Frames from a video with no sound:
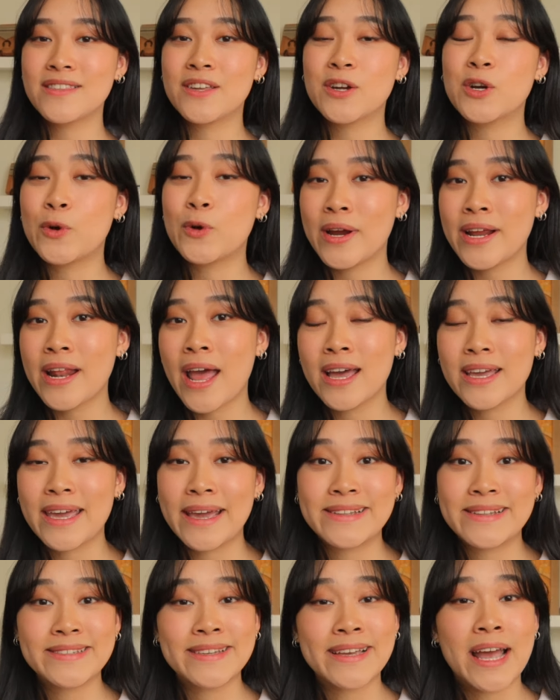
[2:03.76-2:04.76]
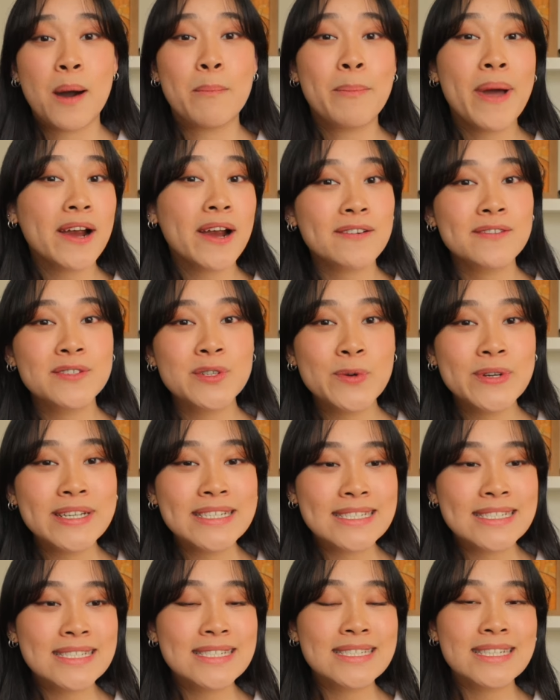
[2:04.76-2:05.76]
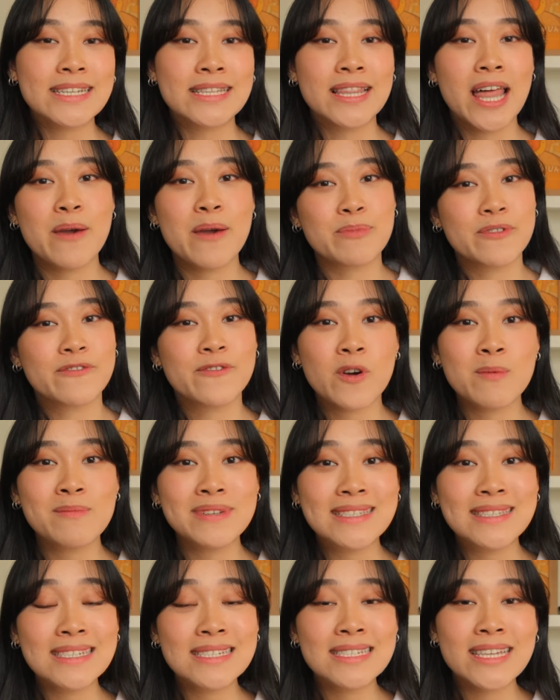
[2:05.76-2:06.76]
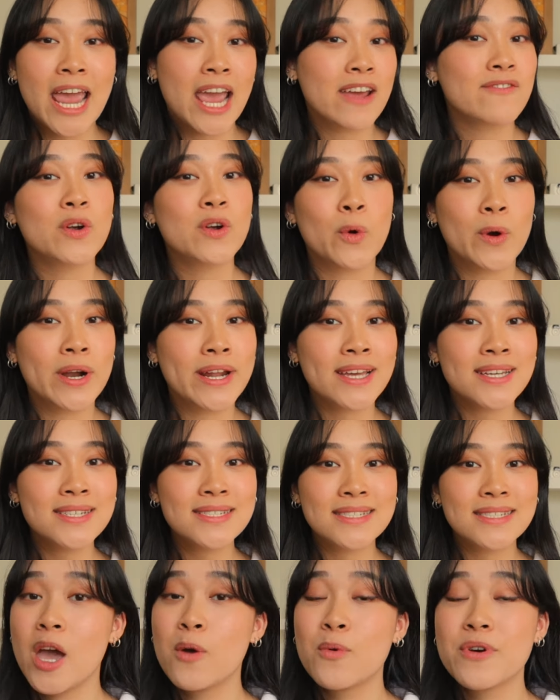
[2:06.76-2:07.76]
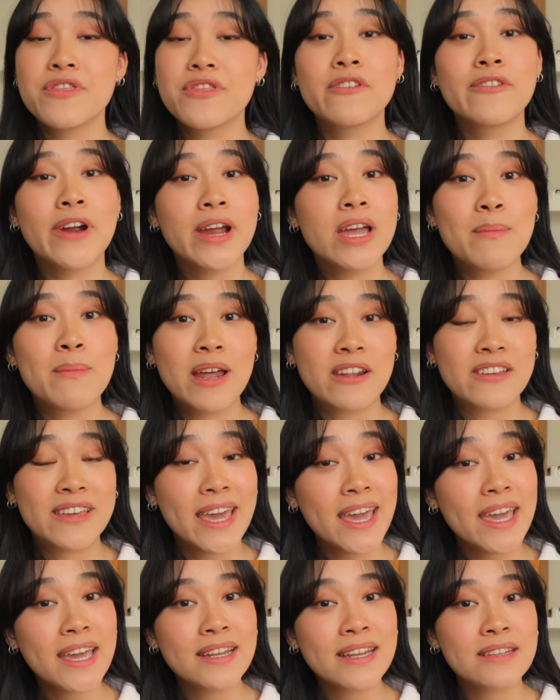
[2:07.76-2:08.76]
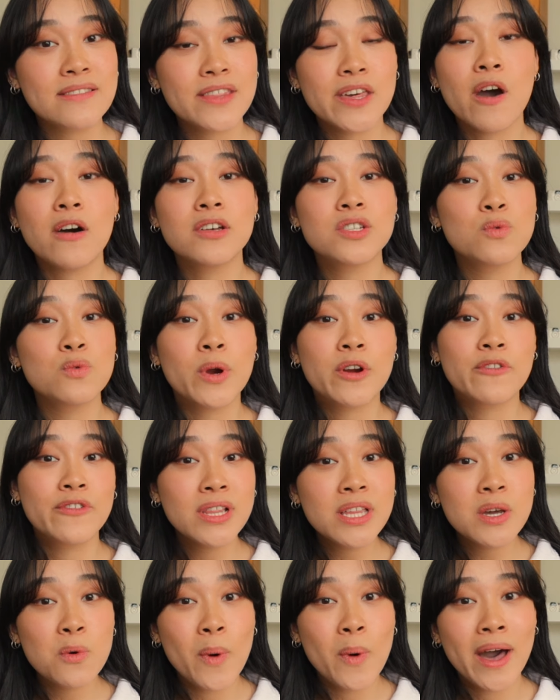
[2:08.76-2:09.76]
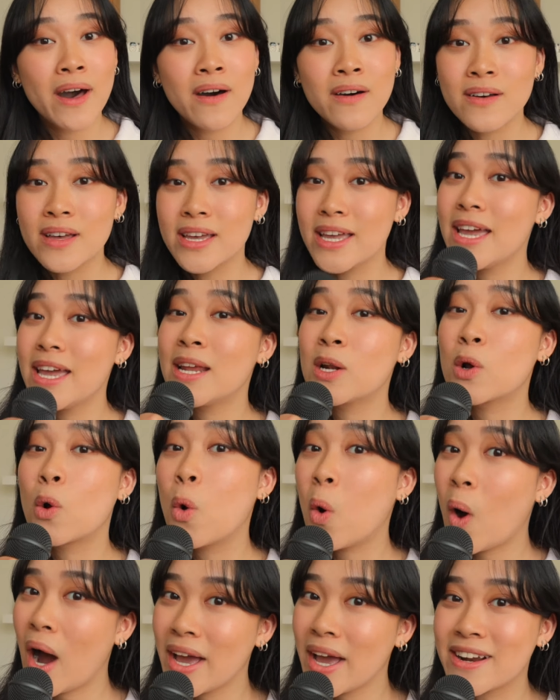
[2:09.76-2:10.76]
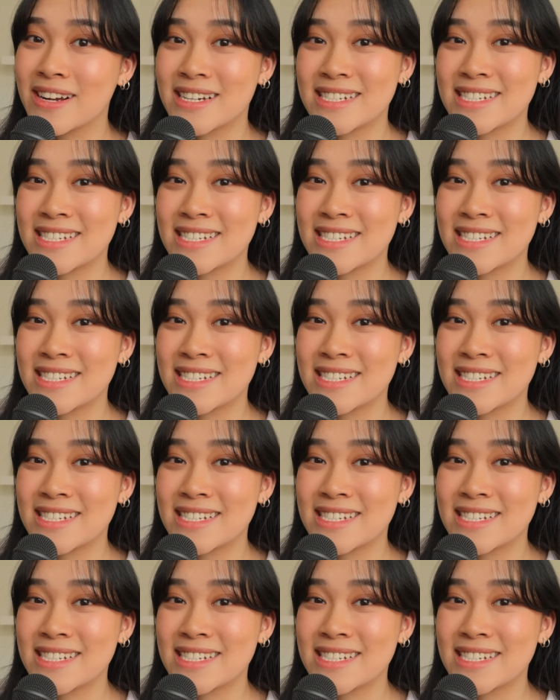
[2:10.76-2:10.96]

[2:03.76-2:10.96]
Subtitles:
they're great at canceling out background noises in live performances and recordings. And with the right amount of gain, they also work really well in quieter